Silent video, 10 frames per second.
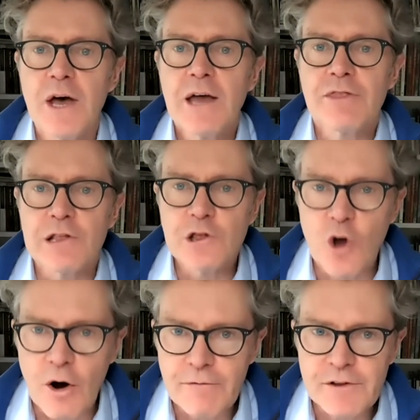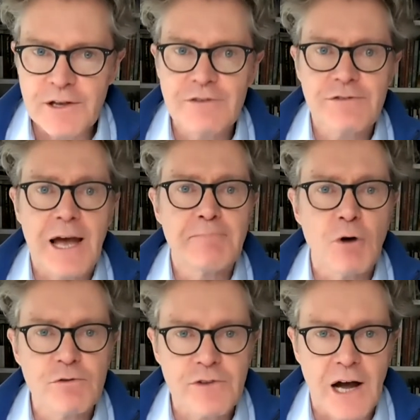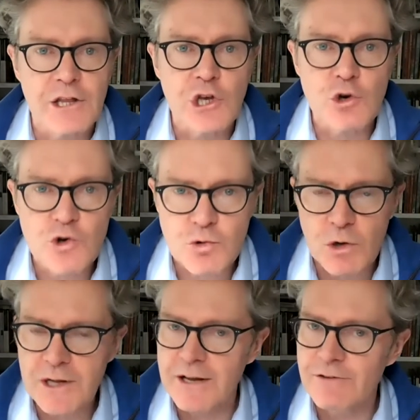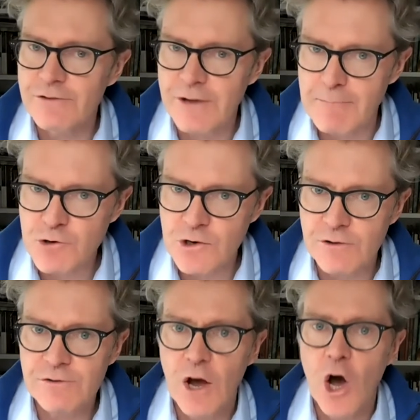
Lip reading: the loftiest and most unusual conceptions